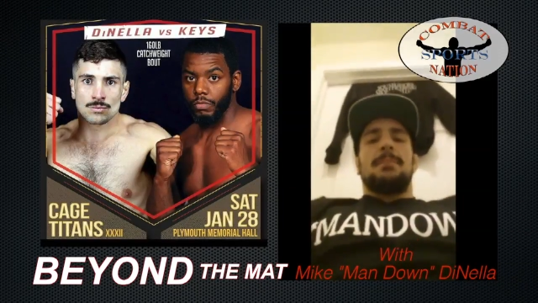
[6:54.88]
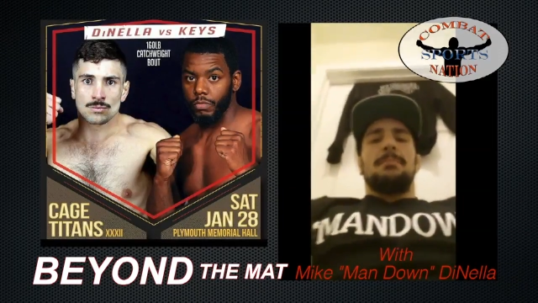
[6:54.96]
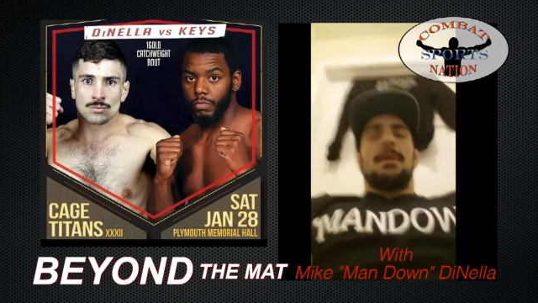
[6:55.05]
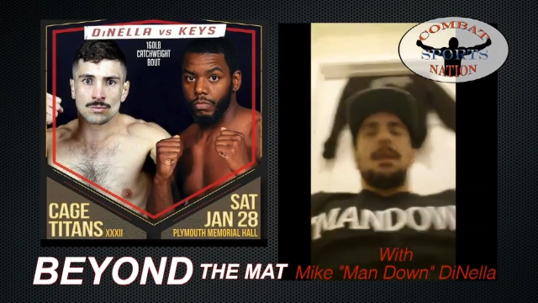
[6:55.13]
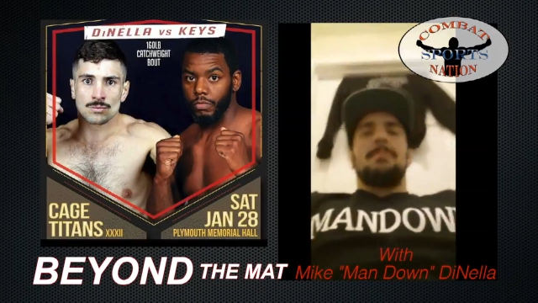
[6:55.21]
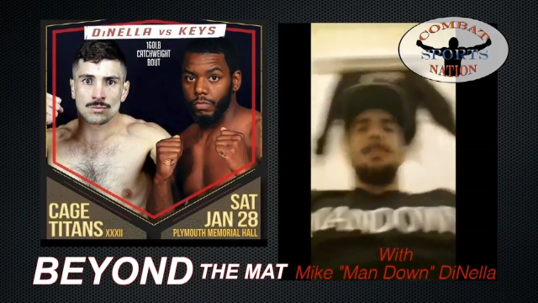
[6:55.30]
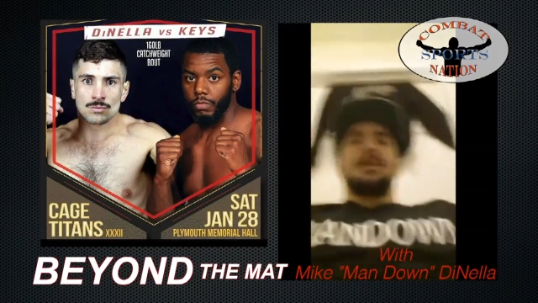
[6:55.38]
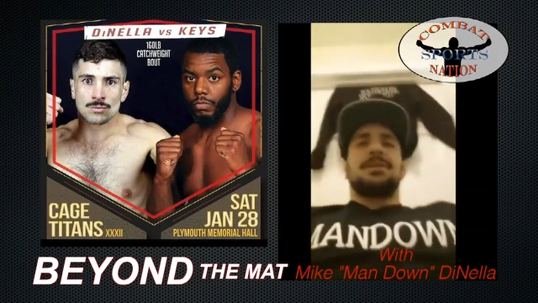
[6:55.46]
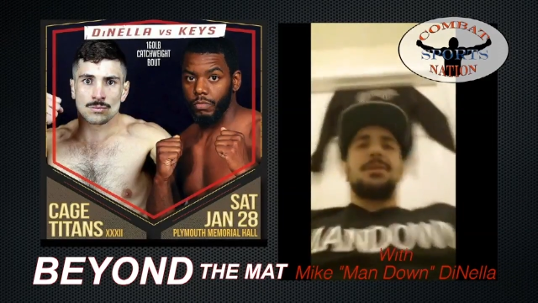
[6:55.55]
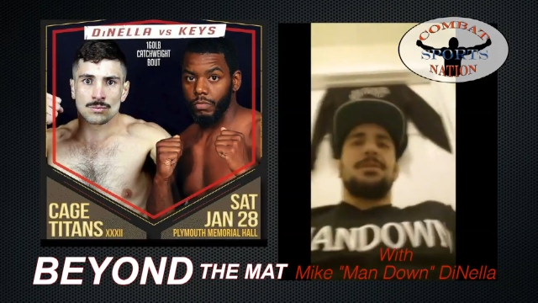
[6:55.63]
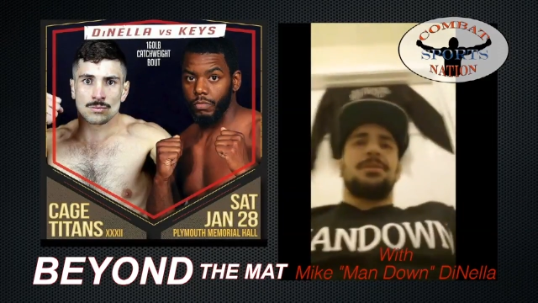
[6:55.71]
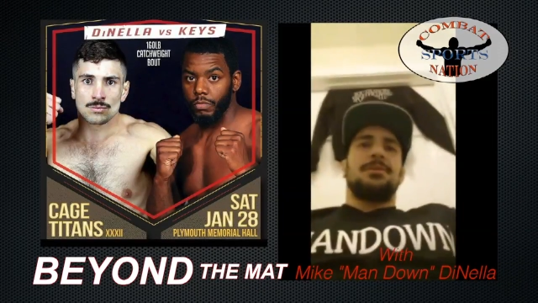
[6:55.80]
Speaker 1: my my
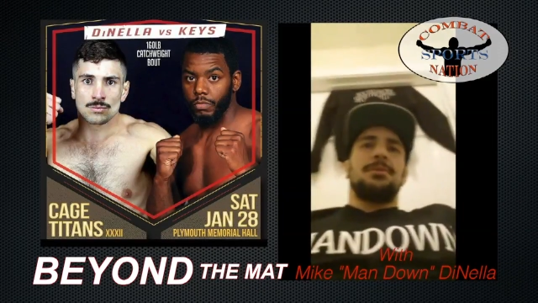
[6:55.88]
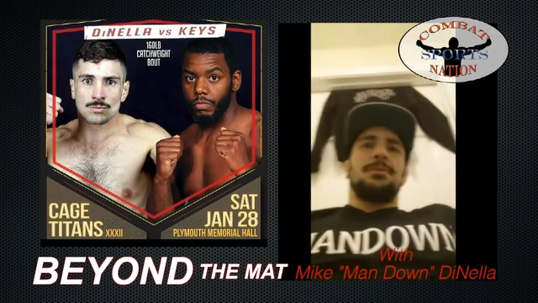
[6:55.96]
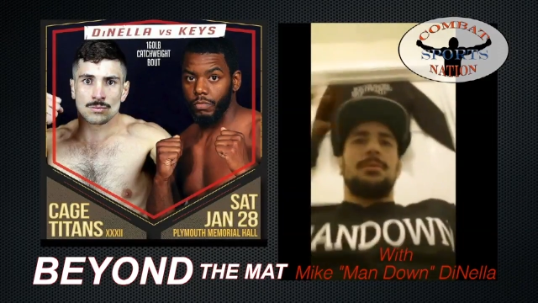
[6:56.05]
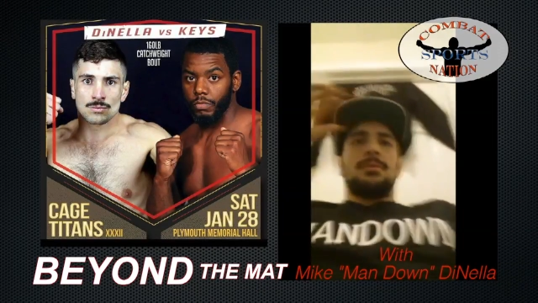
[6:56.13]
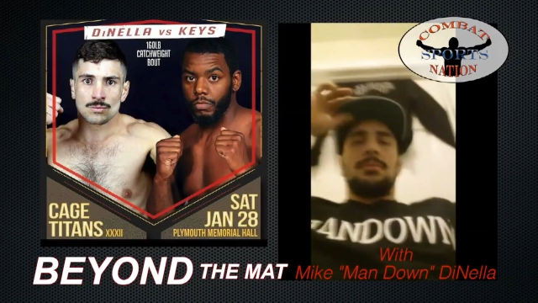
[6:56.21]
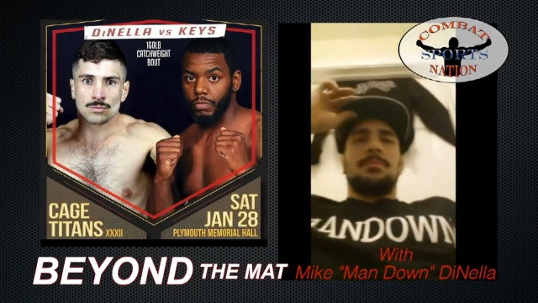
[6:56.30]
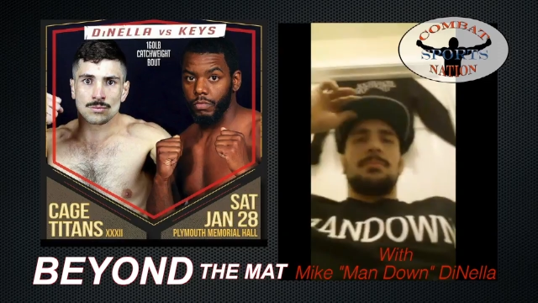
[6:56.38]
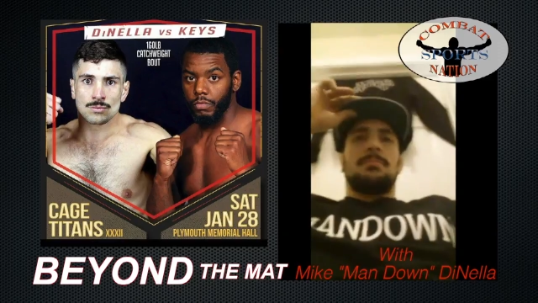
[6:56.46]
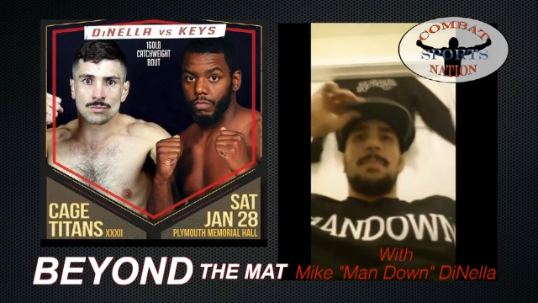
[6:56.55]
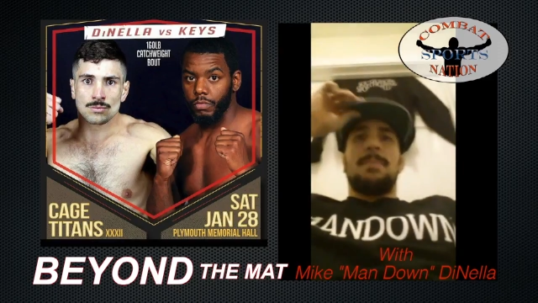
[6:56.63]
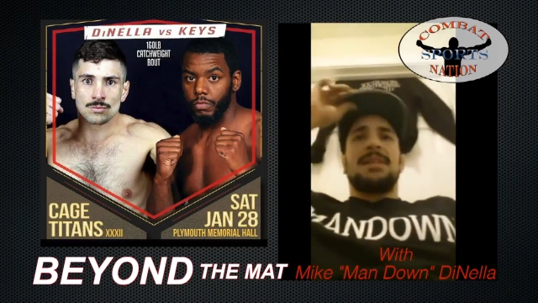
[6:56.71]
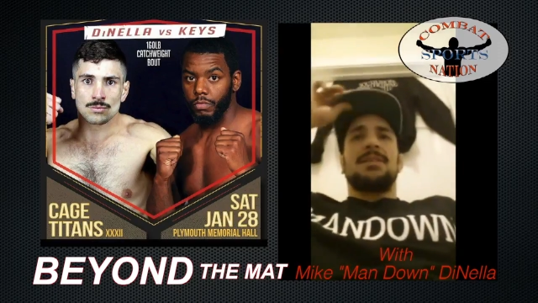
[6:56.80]
mental
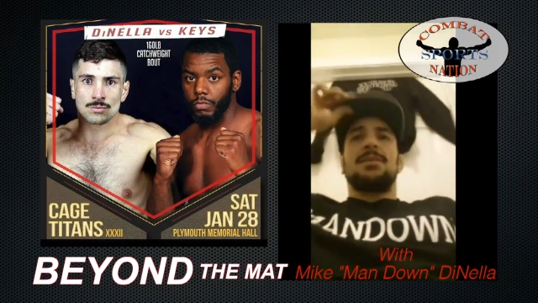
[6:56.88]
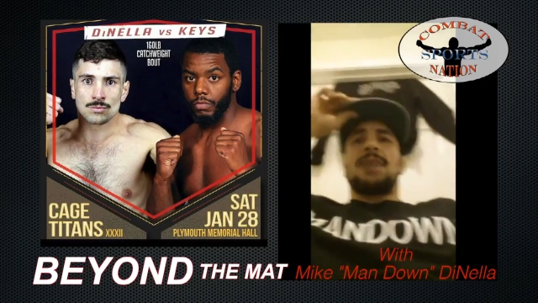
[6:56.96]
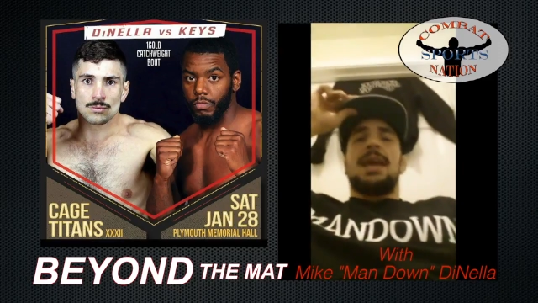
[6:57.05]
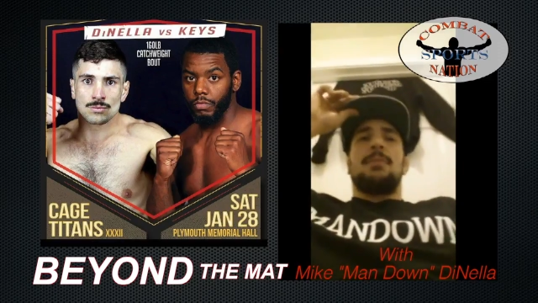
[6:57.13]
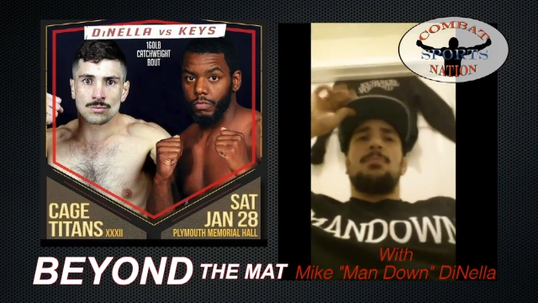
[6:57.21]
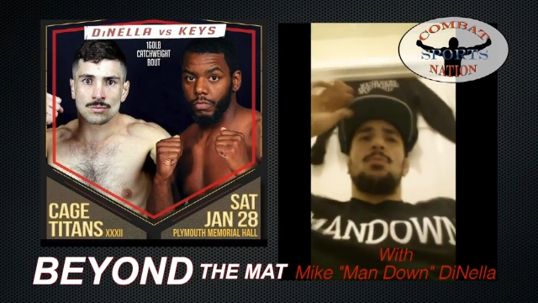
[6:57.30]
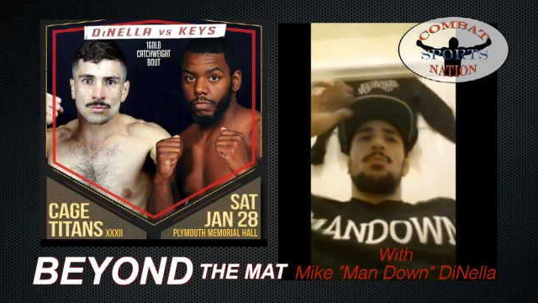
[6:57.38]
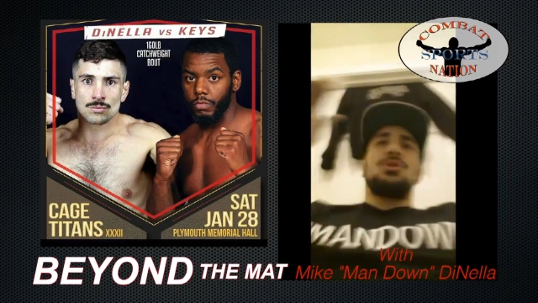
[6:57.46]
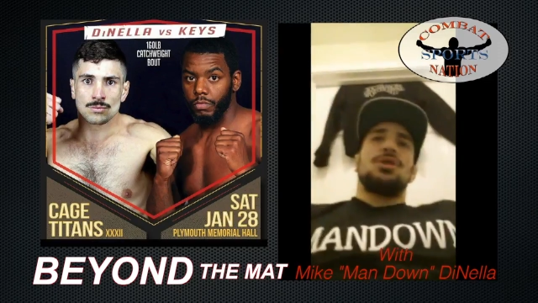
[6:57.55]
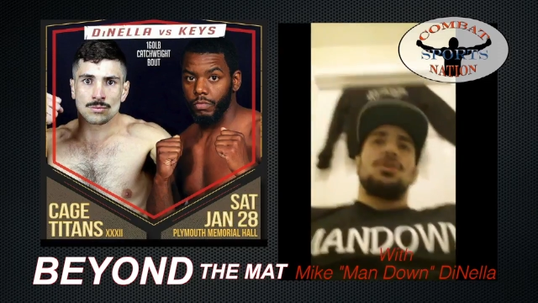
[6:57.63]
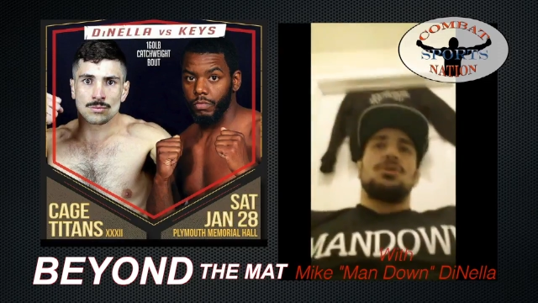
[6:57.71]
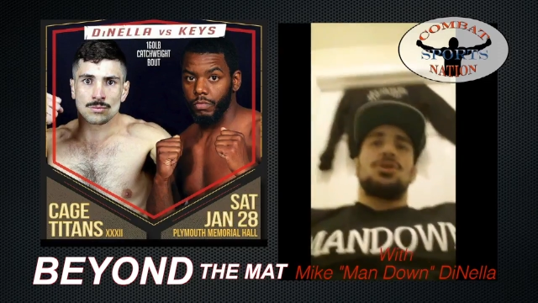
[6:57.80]
my mental game
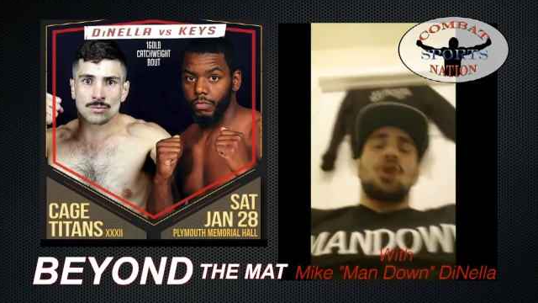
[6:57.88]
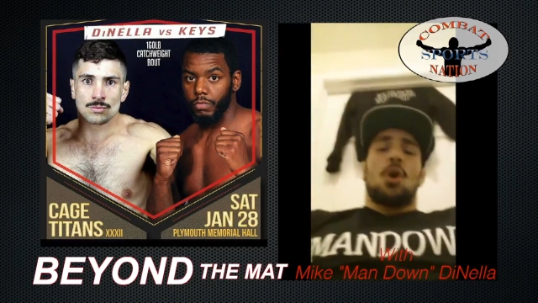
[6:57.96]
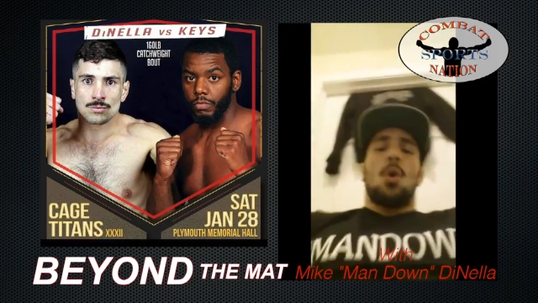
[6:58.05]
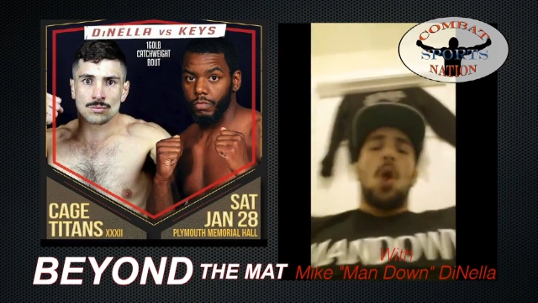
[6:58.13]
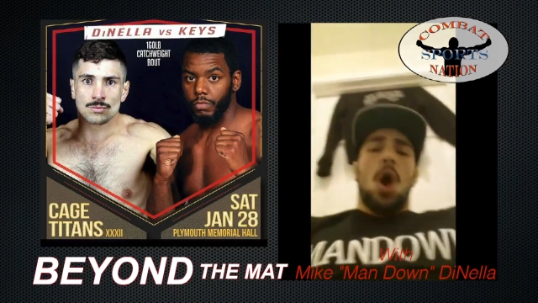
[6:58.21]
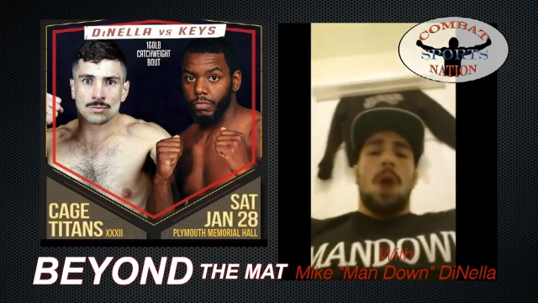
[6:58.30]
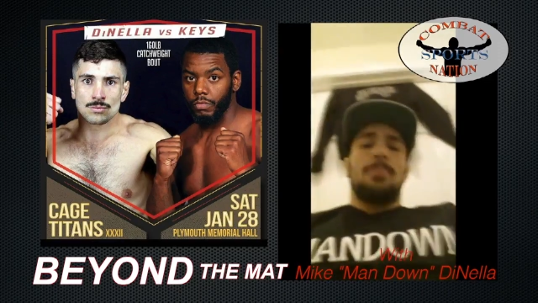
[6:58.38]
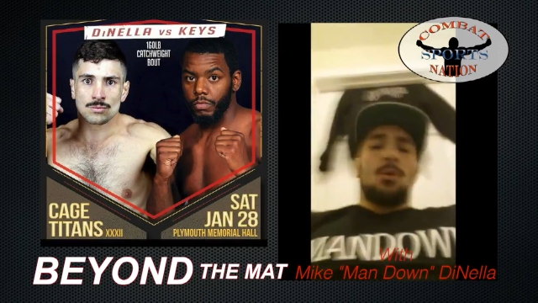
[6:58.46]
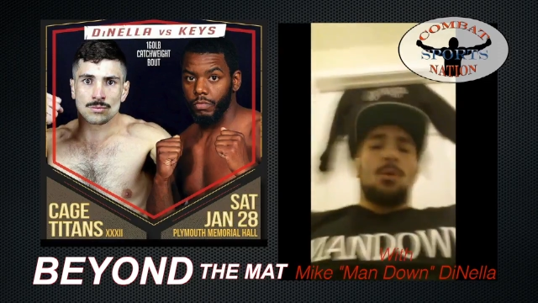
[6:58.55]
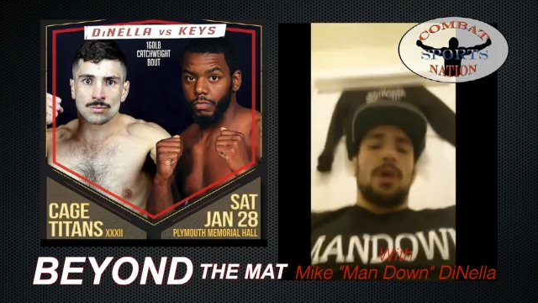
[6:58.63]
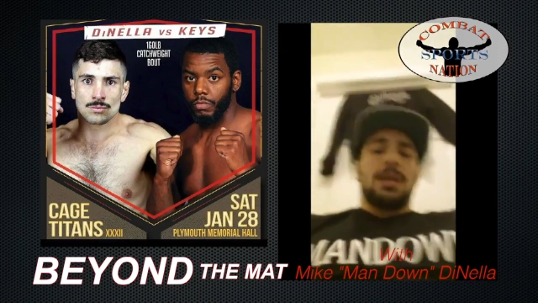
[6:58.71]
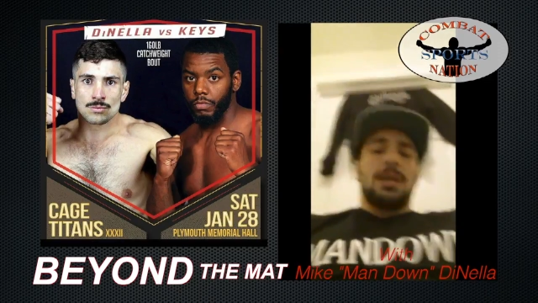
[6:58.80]
was so
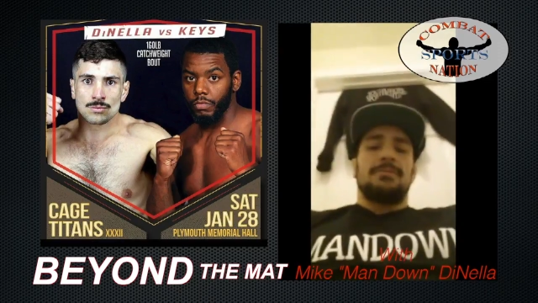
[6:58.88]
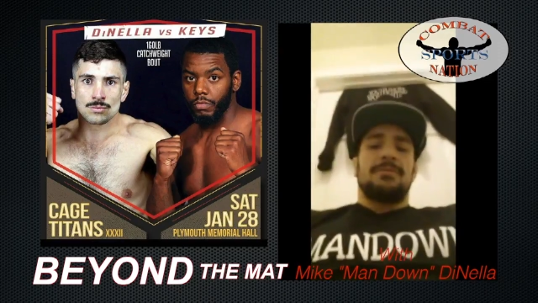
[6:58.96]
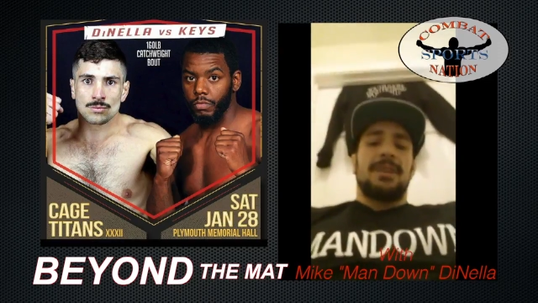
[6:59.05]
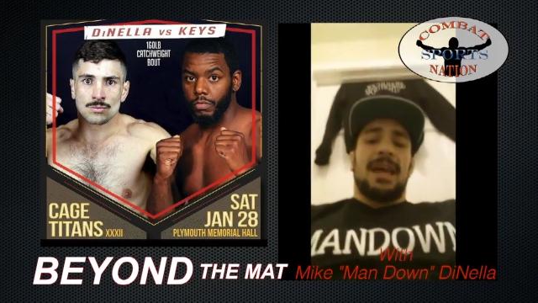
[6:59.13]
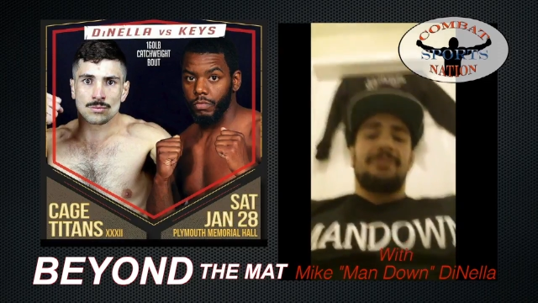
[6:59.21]
on point